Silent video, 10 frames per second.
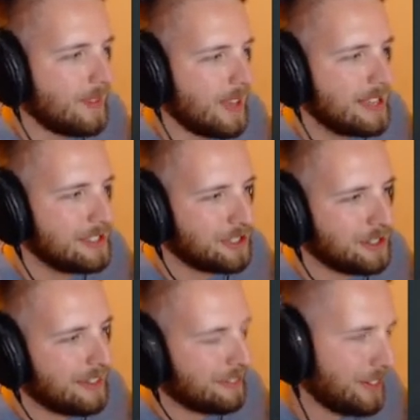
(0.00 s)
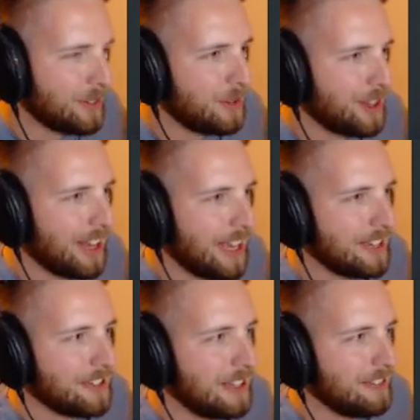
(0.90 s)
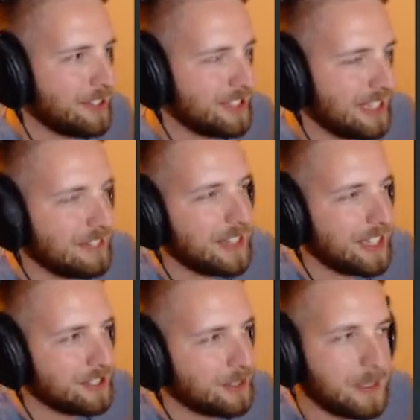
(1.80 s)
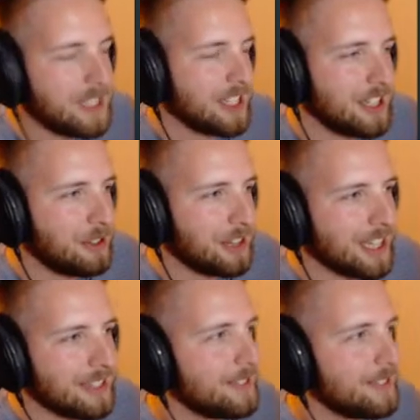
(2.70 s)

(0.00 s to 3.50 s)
So yeah, for every one like, I'll give our stick figures a piece of clothing.